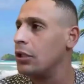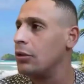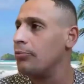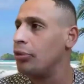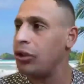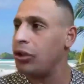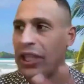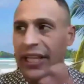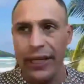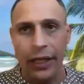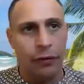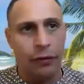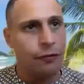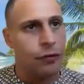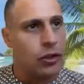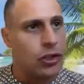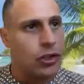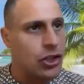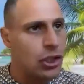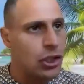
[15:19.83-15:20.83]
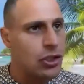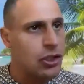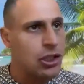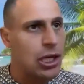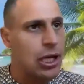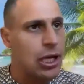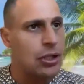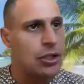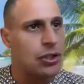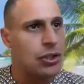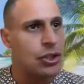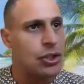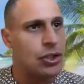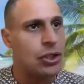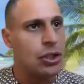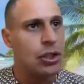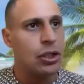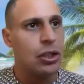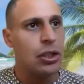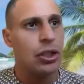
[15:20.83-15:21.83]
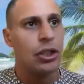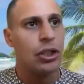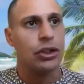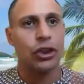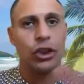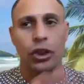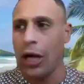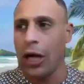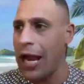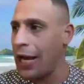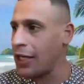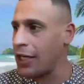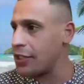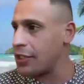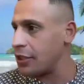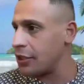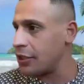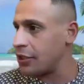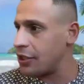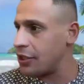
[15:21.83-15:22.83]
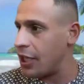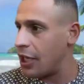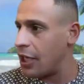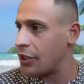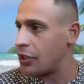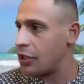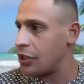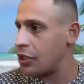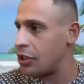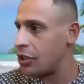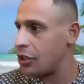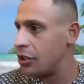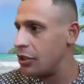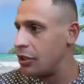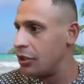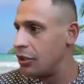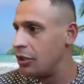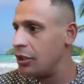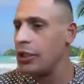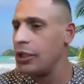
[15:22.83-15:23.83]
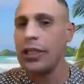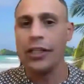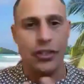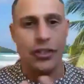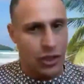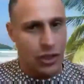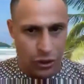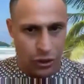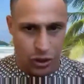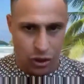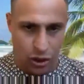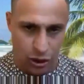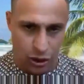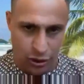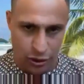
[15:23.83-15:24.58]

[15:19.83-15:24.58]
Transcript: plan for success, track success, etc.?